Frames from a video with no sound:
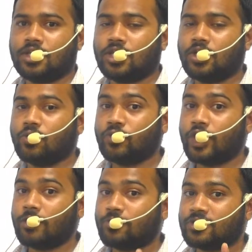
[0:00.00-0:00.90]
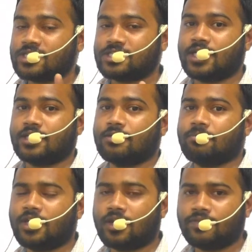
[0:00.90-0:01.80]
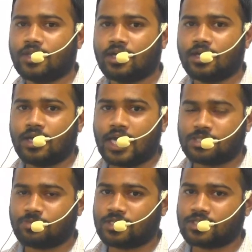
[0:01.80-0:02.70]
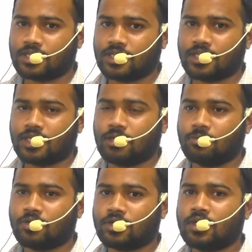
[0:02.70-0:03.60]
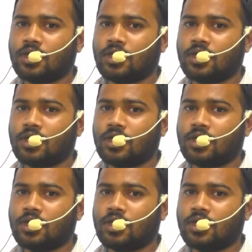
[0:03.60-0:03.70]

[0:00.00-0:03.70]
They don't know about the state. Many of the aspirants are thinking about